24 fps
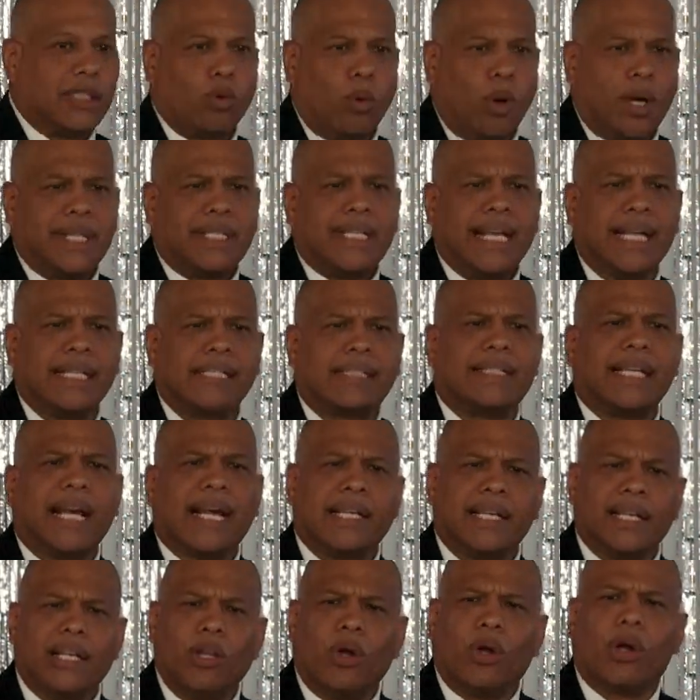you want to take a
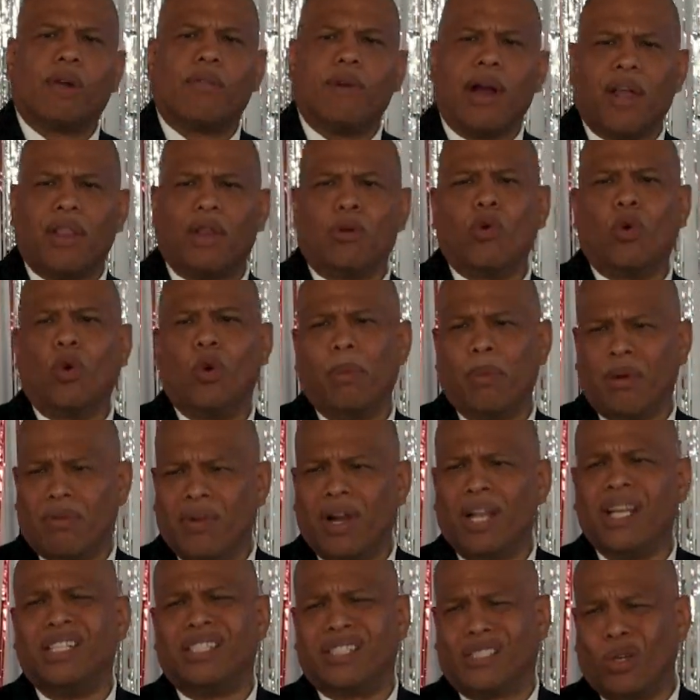second to look around the room and
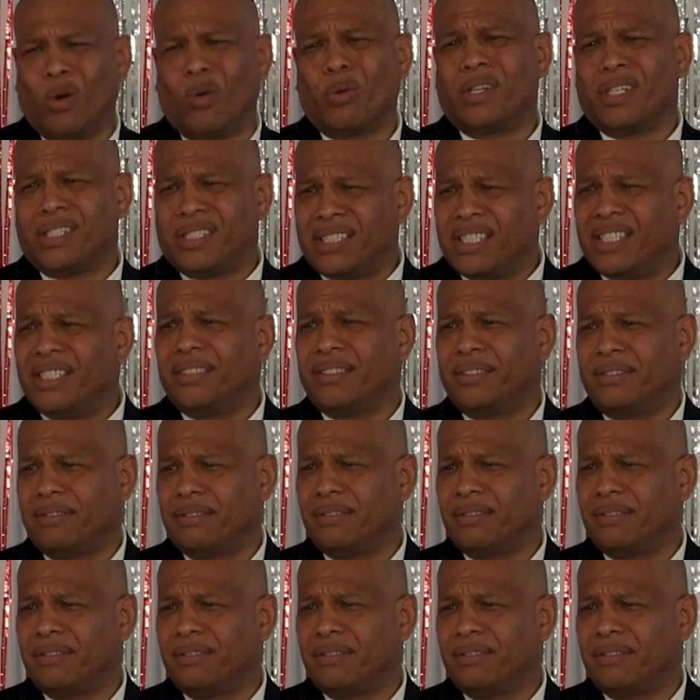really soak this in?